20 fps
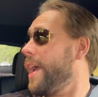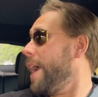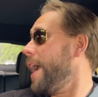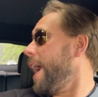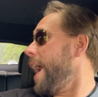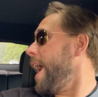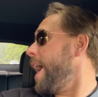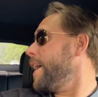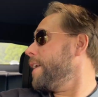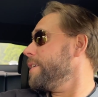
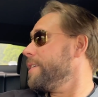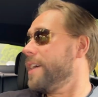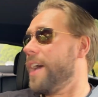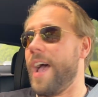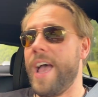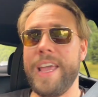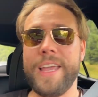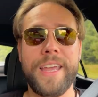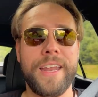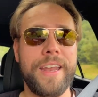and
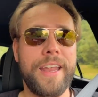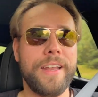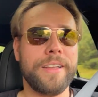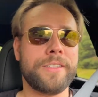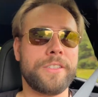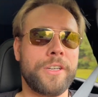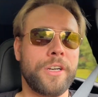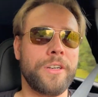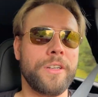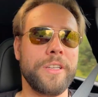I can
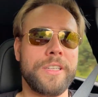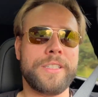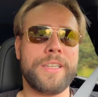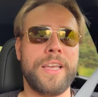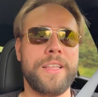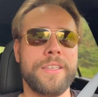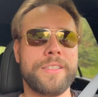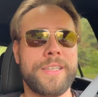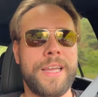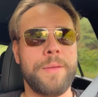certainly
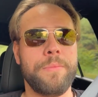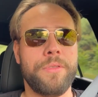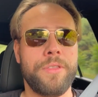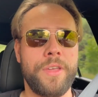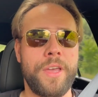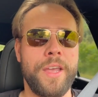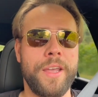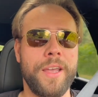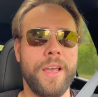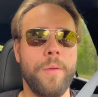say the same
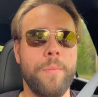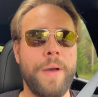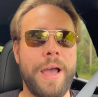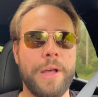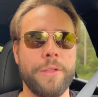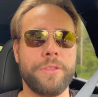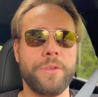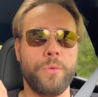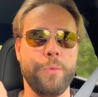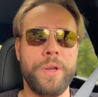thing
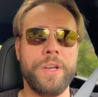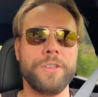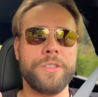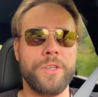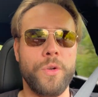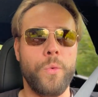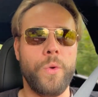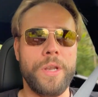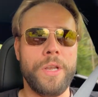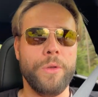about the rear
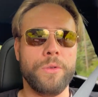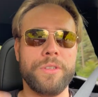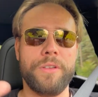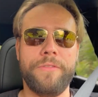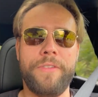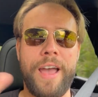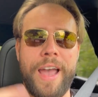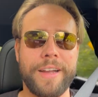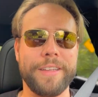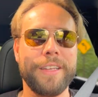2 windows. In
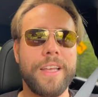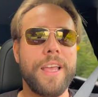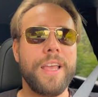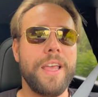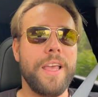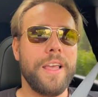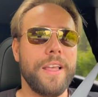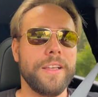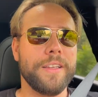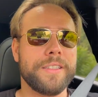fact,
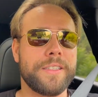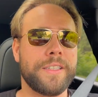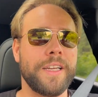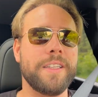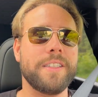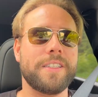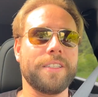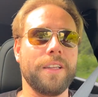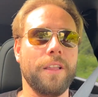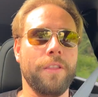
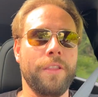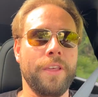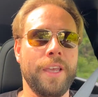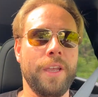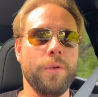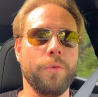since the